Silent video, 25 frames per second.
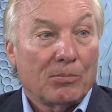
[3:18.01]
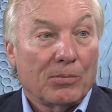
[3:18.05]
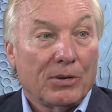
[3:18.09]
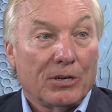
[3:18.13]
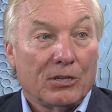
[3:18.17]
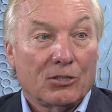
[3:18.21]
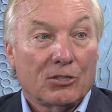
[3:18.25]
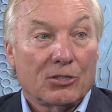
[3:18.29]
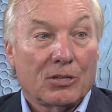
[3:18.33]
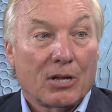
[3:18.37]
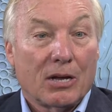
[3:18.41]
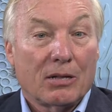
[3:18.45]

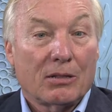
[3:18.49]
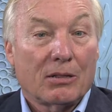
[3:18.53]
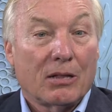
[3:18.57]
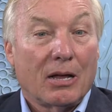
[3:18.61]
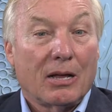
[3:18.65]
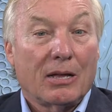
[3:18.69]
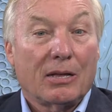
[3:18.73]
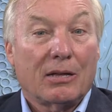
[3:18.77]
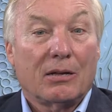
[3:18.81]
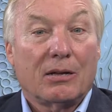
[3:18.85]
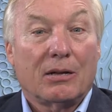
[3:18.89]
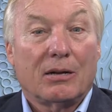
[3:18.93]
It's not
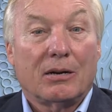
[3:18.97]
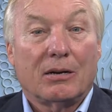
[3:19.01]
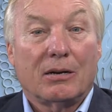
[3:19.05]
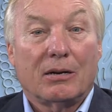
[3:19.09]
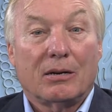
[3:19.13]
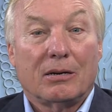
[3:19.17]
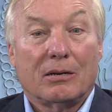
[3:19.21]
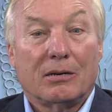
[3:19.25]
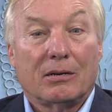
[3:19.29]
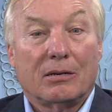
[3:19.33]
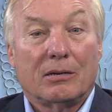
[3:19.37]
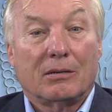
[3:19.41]
like
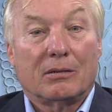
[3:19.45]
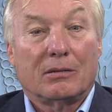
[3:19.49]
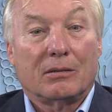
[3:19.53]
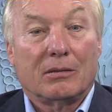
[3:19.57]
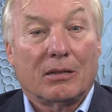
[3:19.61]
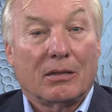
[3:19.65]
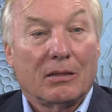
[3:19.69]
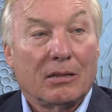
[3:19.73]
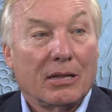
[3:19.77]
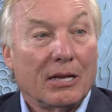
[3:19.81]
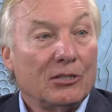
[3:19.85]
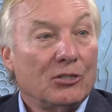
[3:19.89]
uh,
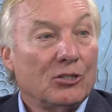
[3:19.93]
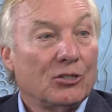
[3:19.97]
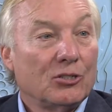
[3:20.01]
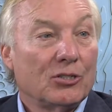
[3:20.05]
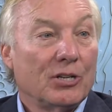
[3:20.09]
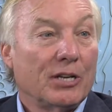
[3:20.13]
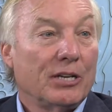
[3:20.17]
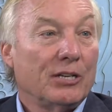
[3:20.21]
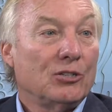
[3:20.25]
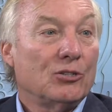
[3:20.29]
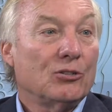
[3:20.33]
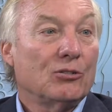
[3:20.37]
the
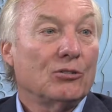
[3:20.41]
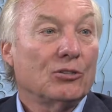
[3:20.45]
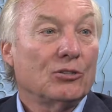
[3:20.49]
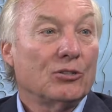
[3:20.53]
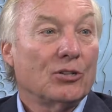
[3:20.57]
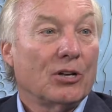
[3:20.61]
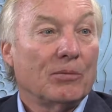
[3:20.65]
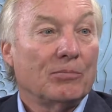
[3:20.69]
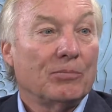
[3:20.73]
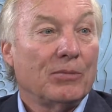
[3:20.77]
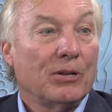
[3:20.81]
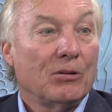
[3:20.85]
legislature or
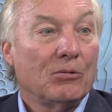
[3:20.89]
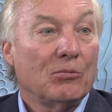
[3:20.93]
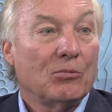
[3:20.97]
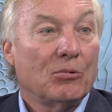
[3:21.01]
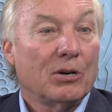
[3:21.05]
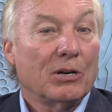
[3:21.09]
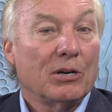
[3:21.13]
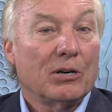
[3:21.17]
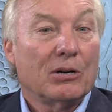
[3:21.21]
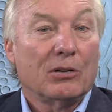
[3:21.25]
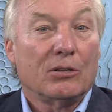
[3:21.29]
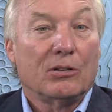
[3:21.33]
something
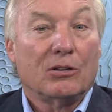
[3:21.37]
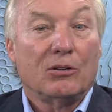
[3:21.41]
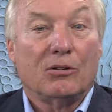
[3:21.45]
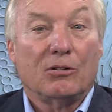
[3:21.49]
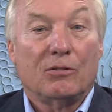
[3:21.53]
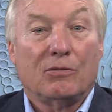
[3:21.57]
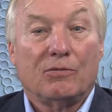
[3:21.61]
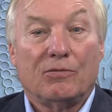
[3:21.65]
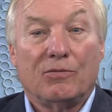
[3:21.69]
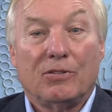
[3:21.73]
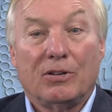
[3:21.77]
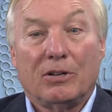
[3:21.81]
where
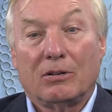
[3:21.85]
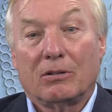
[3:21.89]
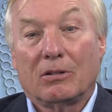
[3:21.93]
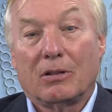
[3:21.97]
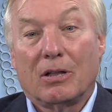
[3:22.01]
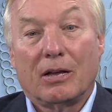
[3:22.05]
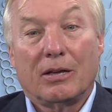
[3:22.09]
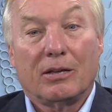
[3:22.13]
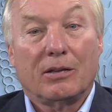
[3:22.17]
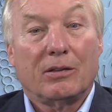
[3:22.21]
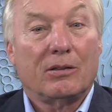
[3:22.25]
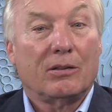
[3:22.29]
you feel
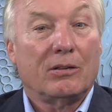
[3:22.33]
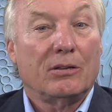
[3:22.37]
like